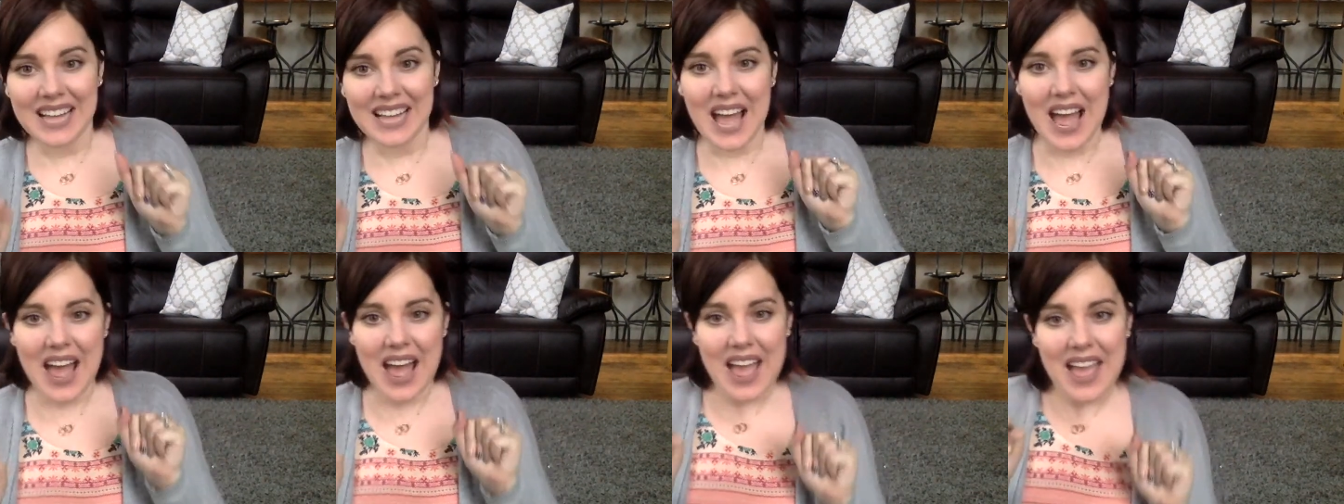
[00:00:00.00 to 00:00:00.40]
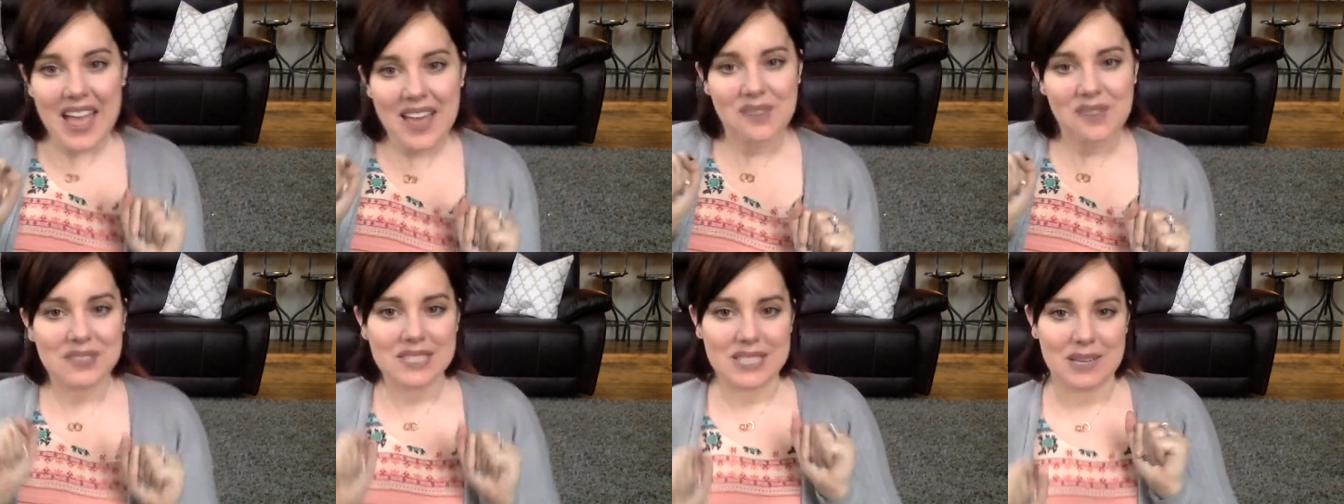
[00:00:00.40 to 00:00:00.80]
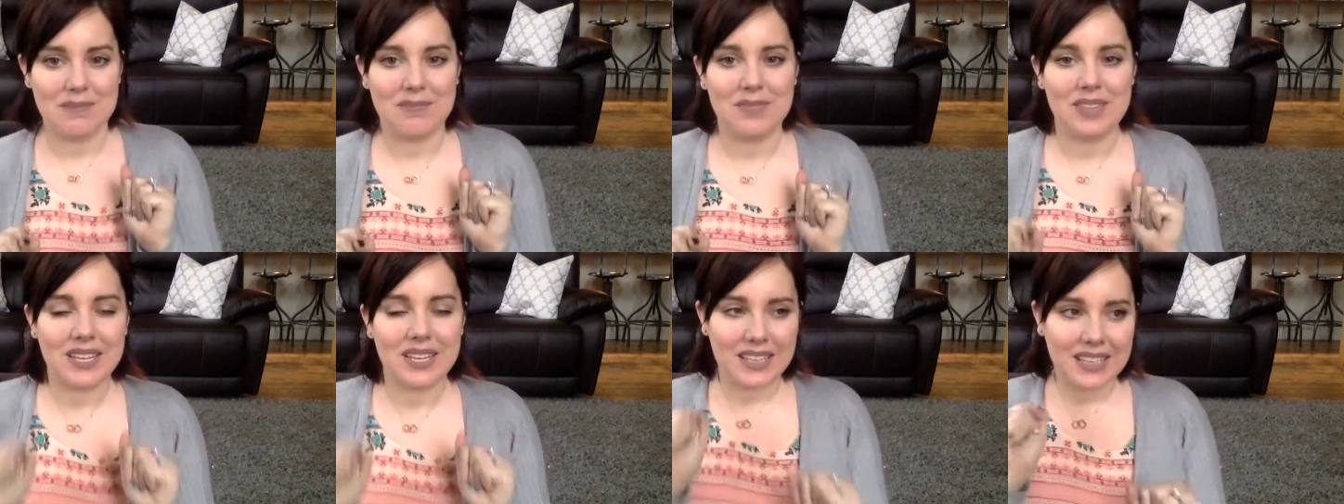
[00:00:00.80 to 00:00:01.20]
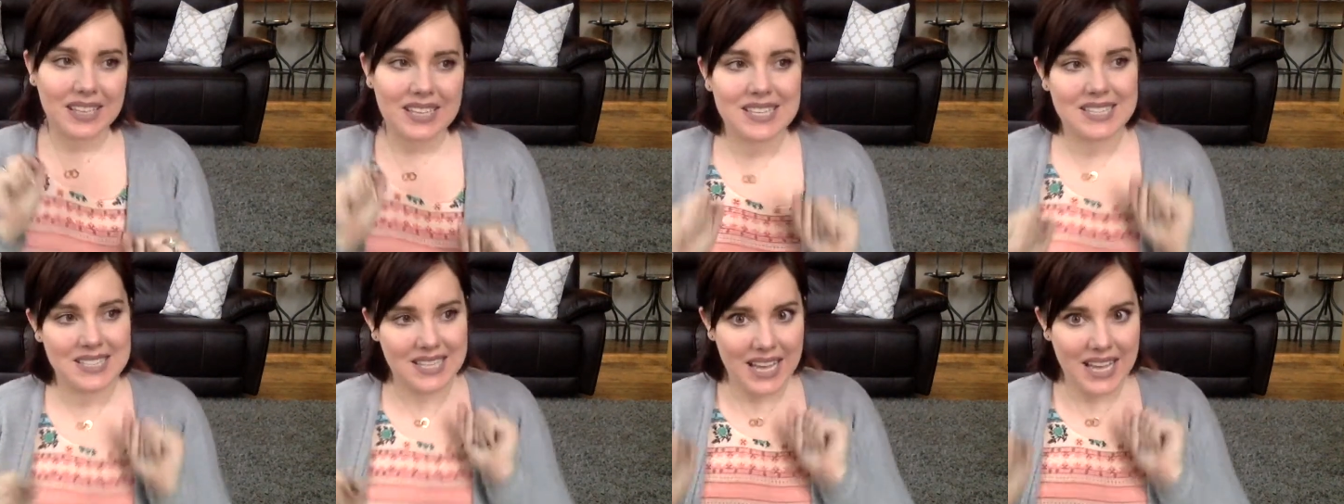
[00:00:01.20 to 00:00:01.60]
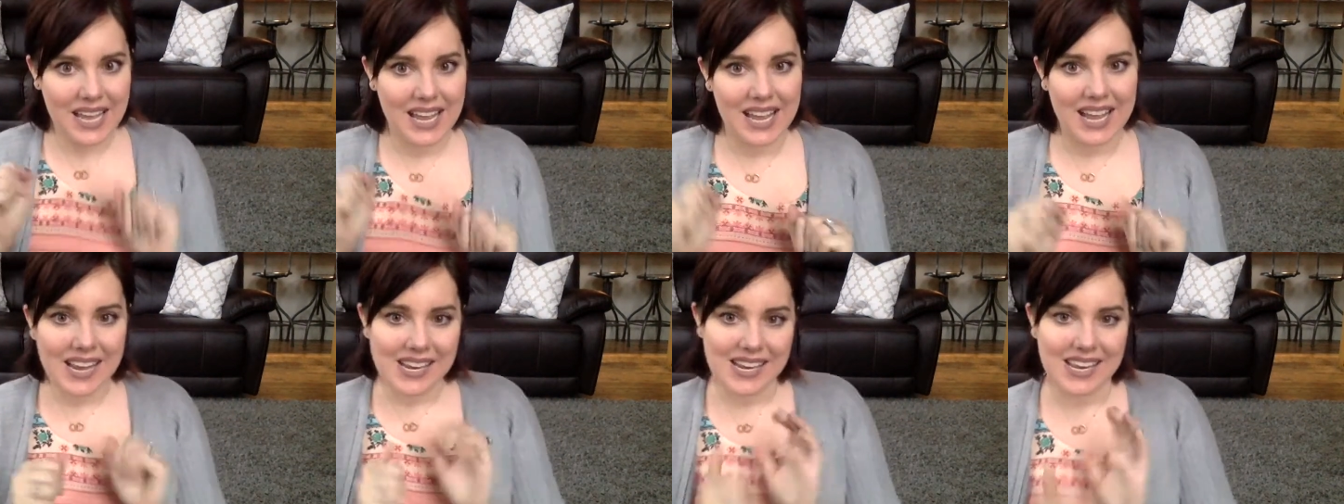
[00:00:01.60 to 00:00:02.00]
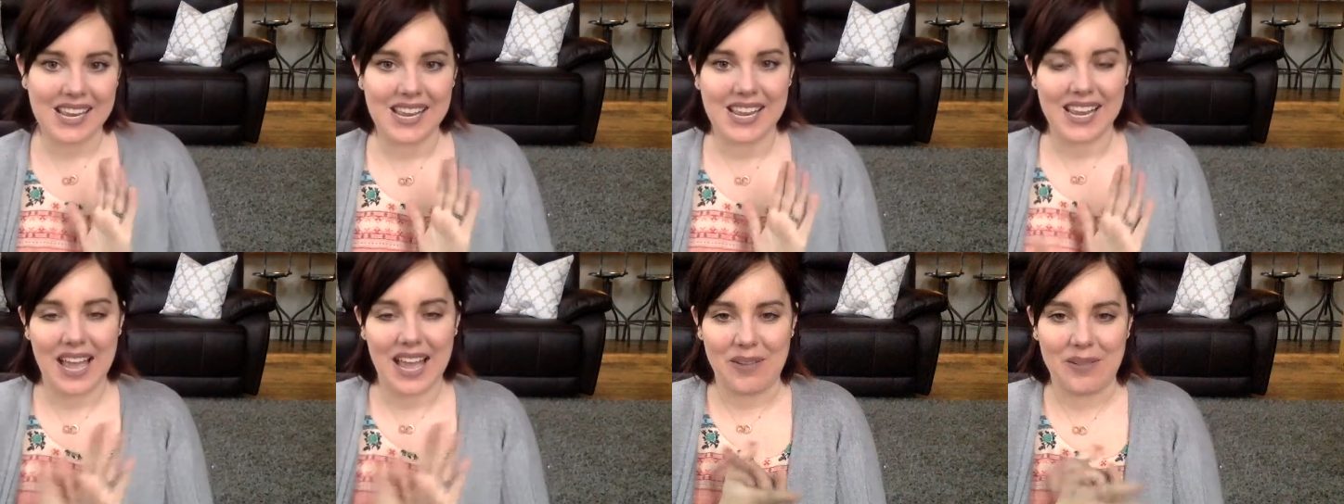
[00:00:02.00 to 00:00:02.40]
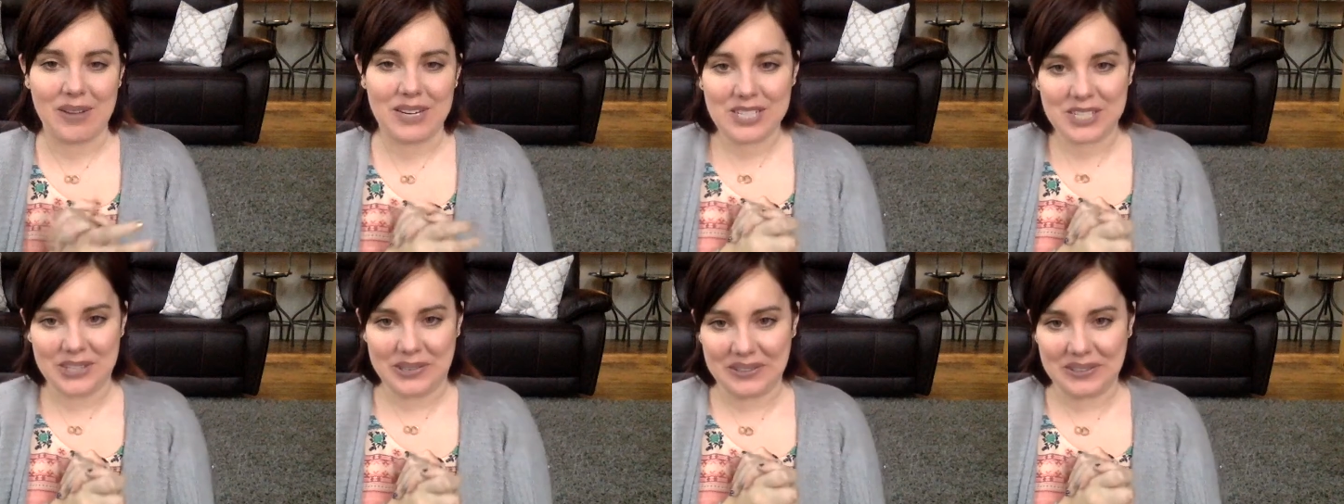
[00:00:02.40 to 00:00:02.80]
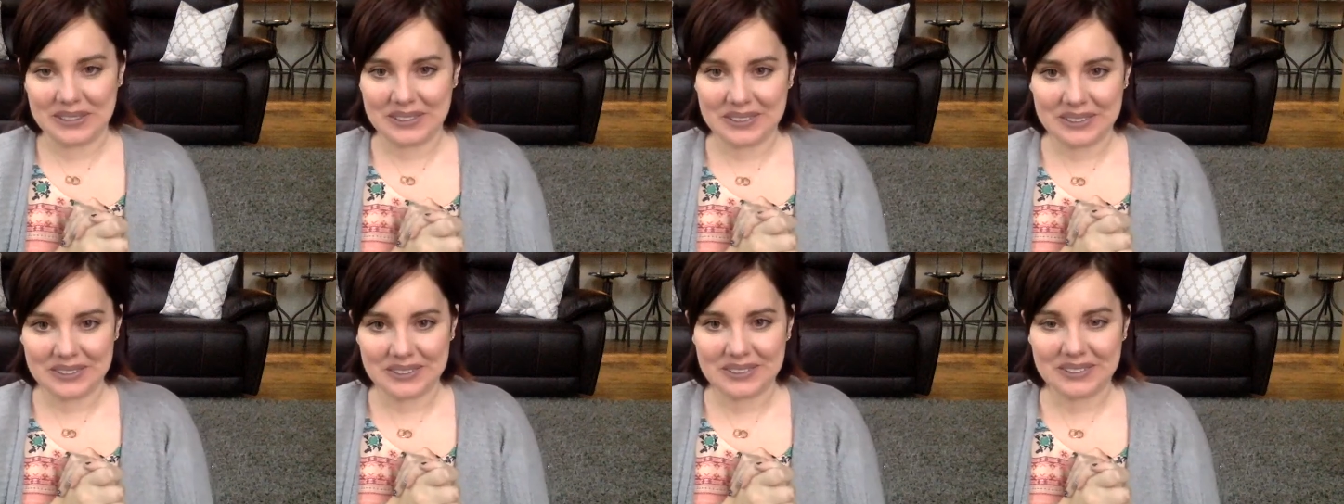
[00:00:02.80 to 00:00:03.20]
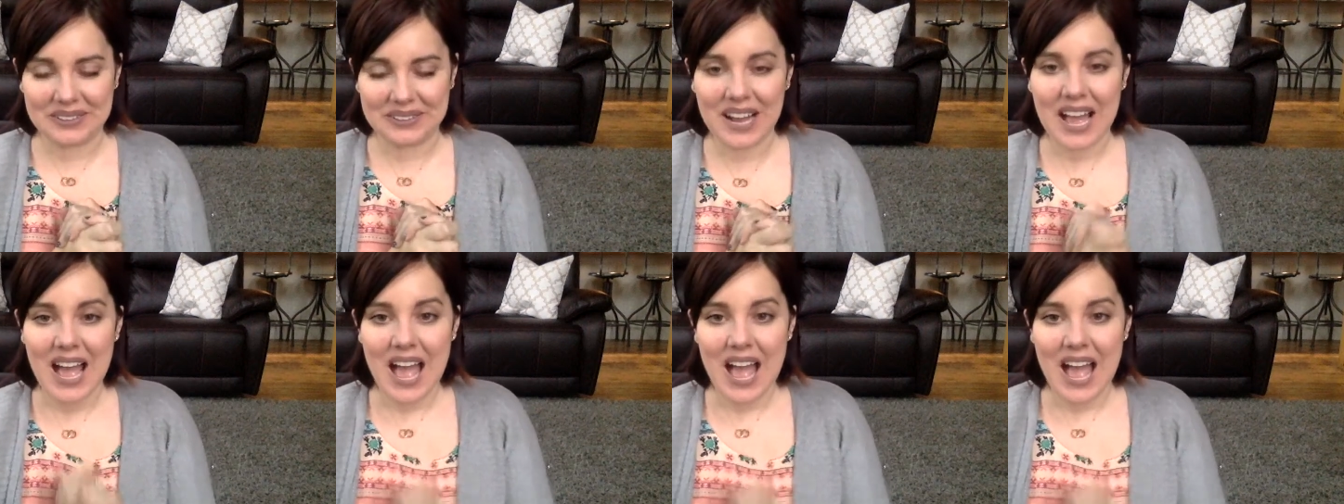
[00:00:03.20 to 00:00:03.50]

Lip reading: I have something exciting I want to show you.